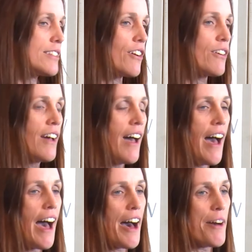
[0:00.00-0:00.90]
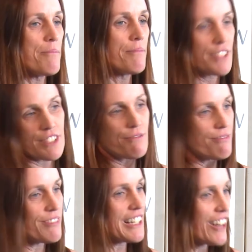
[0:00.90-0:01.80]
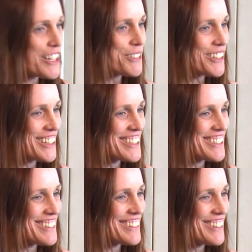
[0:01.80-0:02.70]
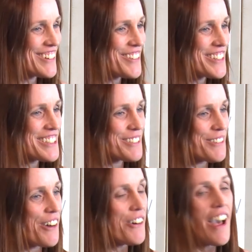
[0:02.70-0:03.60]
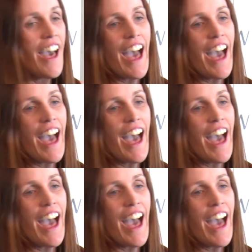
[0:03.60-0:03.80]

So just really like to acknowledge you, your efforts as well.